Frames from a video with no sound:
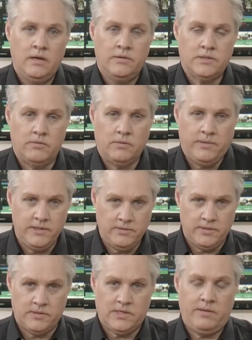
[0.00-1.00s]
So what it means, we've
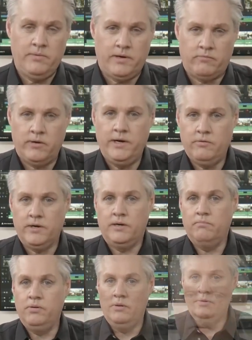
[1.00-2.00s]
got the same amount of red, green
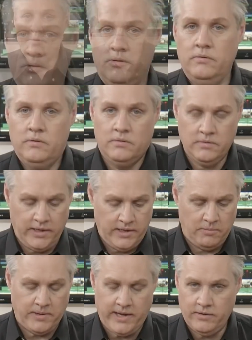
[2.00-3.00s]
and blue in
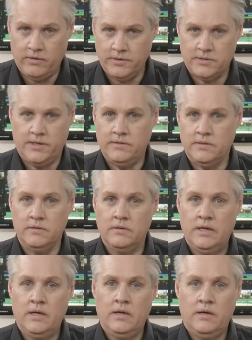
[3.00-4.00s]
the pattern on the sensor.
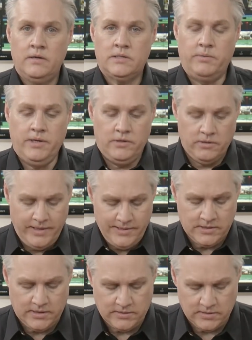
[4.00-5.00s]
So we can do
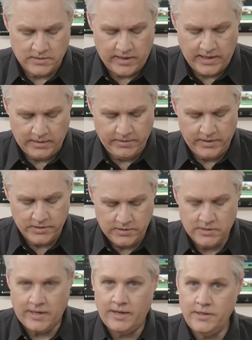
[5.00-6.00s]
in-sensor scaling. We can actually
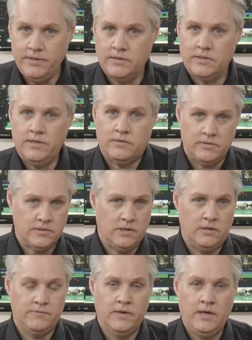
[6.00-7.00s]
scale in the sensor
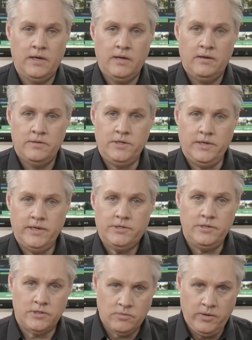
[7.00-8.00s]
itself. So you can
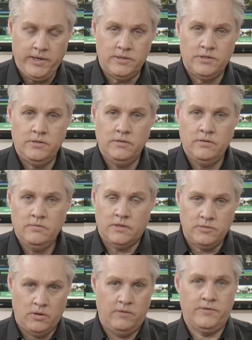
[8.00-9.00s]
actually switch to
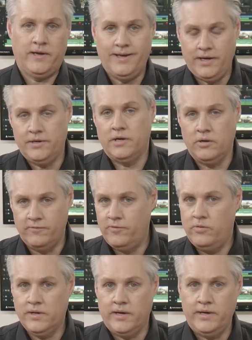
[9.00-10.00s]
12K, 8K
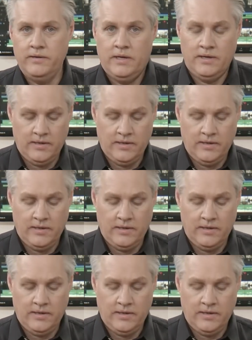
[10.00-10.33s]
or 4K